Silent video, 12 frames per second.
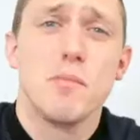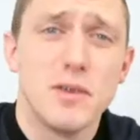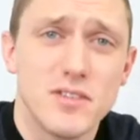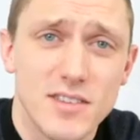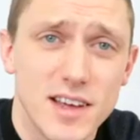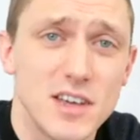
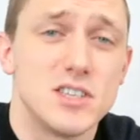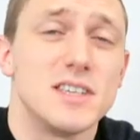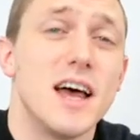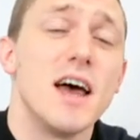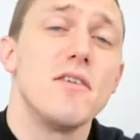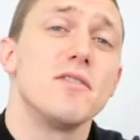
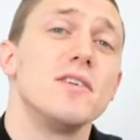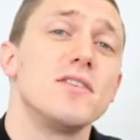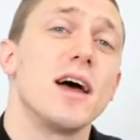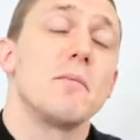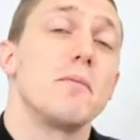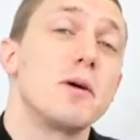presentation, every
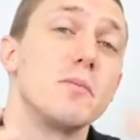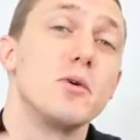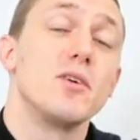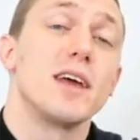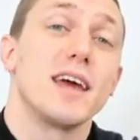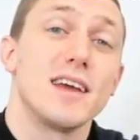time I'm
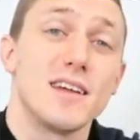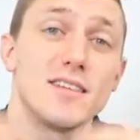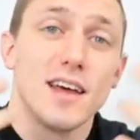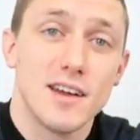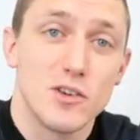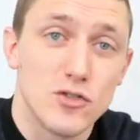communicating and
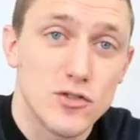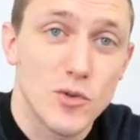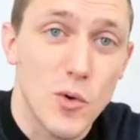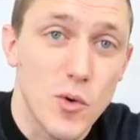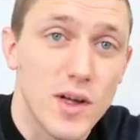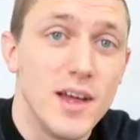telling a
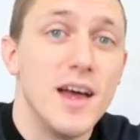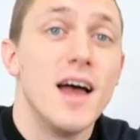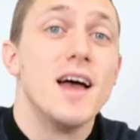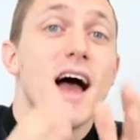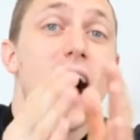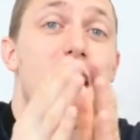story,
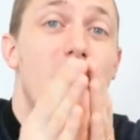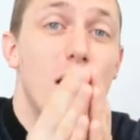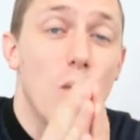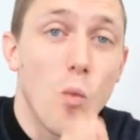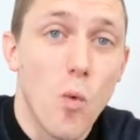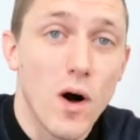I
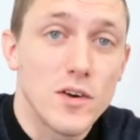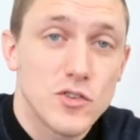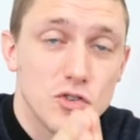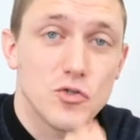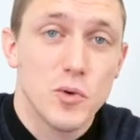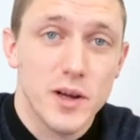want
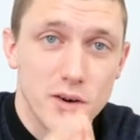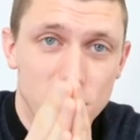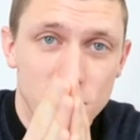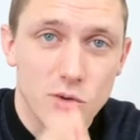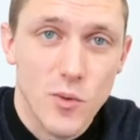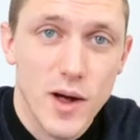to trigger
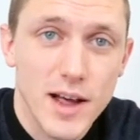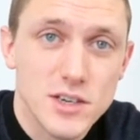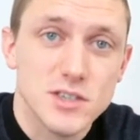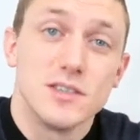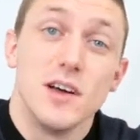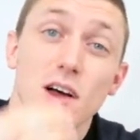
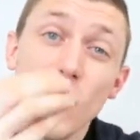interaction.